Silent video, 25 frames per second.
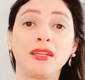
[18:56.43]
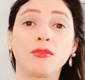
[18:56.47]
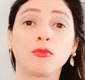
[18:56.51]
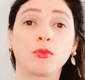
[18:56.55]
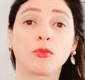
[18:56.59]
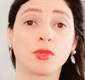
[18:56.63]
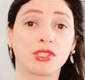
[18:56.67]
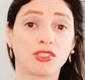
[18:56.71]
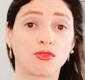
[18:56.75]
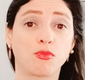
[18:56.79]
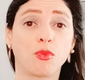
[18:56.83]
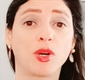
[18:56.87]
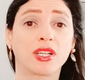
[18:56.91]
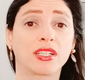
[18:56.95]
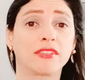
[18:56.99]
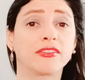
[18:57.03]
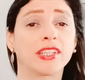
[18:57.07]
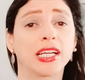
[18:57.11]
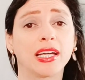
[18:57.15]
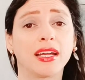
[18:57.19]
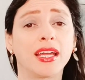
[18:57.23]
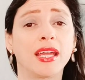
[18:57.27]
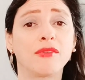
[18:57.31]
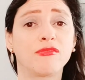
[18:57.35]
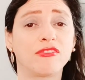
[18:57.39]
was one of the
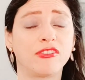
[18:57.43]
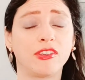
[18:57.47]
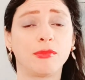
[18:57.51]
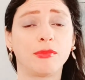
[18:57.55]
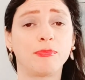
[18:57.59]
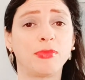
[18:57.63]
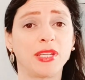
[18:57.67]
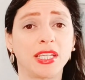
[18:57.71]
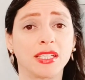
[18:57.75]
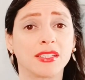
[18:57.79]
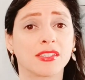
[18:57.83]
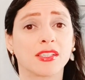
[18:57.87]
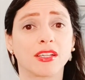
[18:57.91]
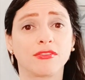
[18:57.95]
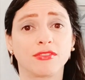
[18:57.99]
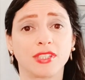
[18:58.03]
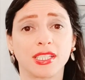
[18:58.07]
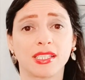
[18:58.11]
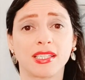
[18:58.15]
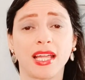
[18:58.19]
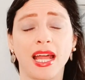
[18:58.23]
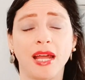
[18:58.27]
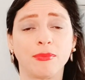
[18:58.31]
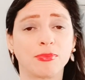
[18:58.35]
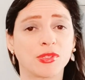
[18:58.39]
MVPs of this
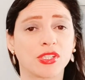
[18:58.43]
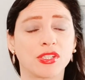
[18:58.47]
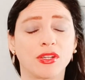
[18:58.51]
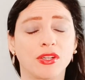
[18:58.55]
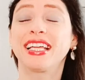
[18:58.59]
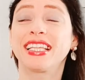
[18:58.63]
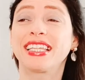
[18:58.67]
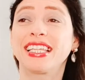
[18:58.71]
episode.